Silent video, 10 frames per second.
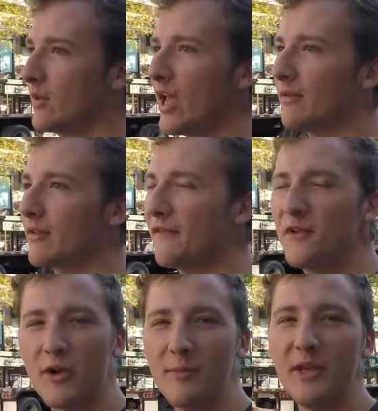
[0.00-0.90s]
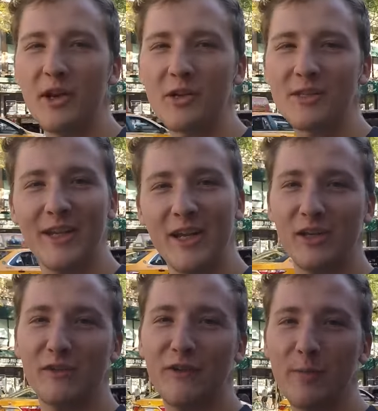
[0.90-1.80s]
Yeah, if you come to New York City and
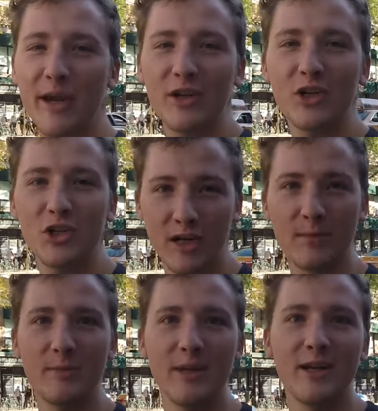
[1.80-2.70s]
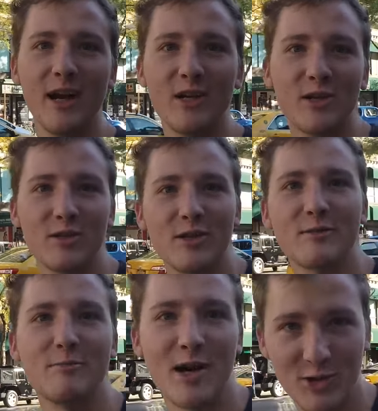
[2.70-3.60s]
you're a filmmaker, you should come to B&H because
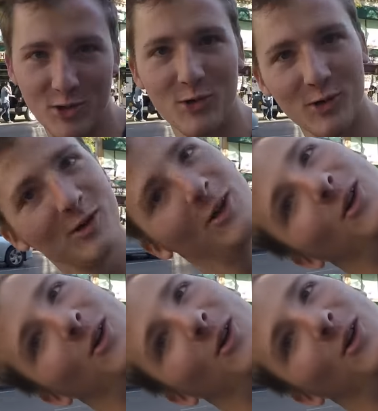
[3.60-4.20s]
it's magical.